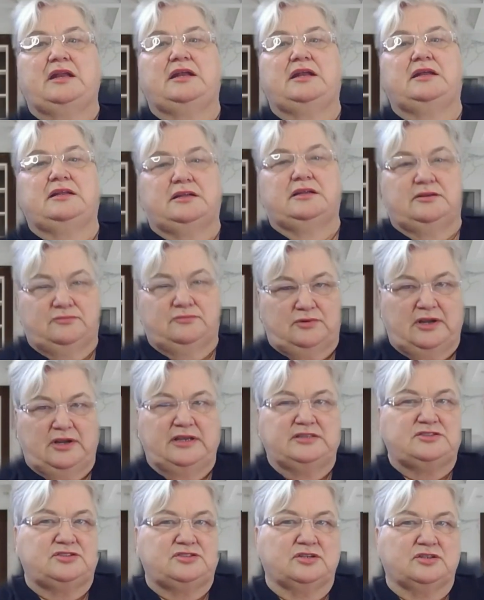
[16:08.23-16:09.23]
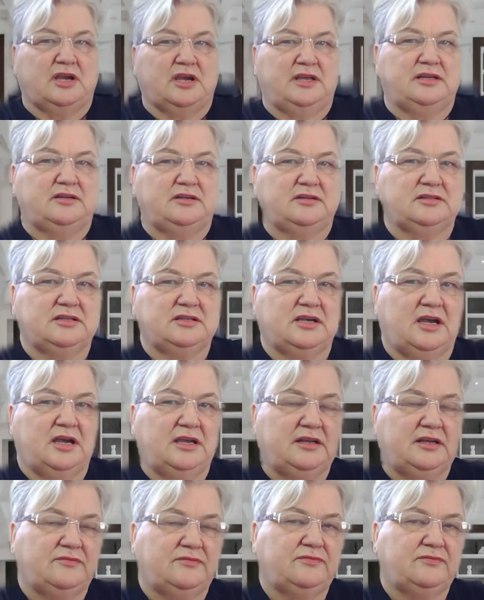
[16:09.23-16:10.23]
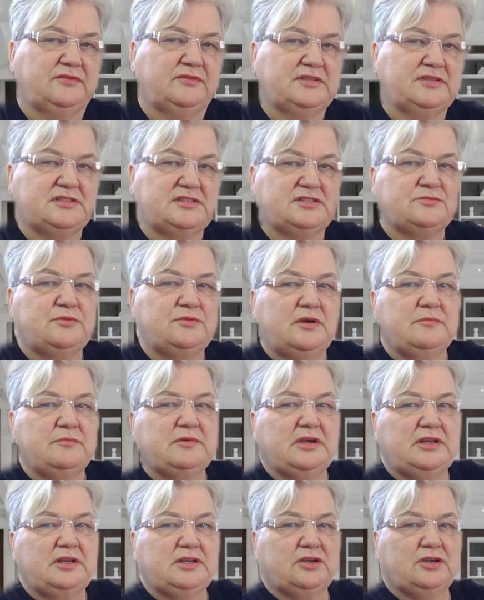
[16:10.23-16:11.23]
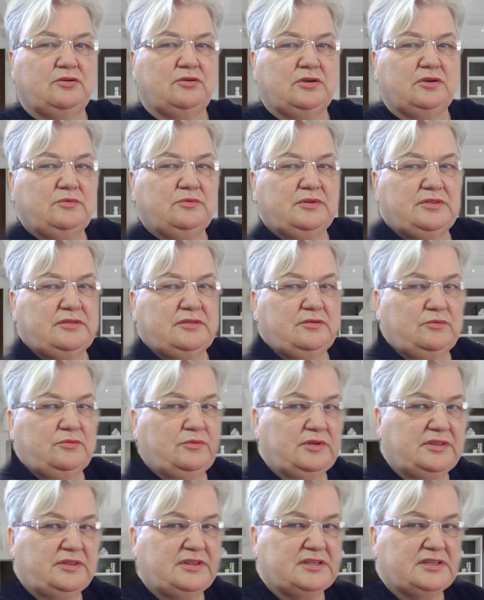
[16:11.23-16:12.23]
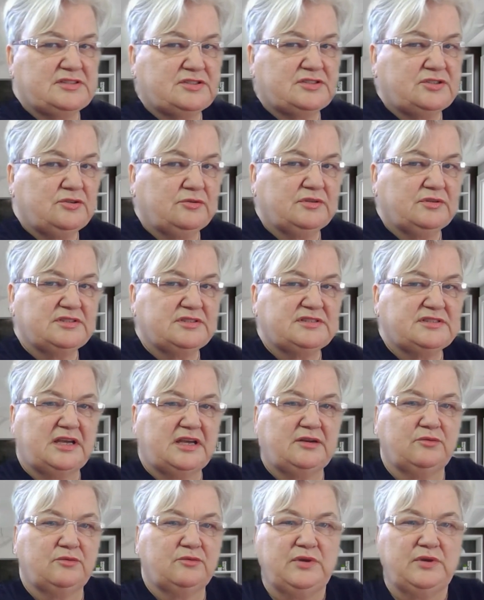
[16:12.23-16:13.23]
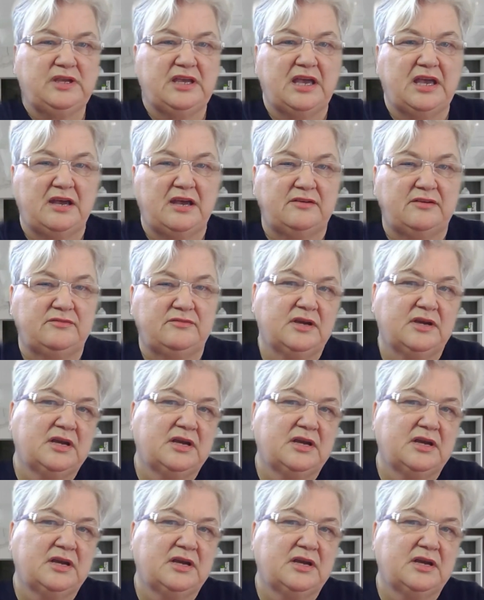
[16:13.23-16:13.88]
Right. So kind of, this is where I'm kind of going with this too, is that we have,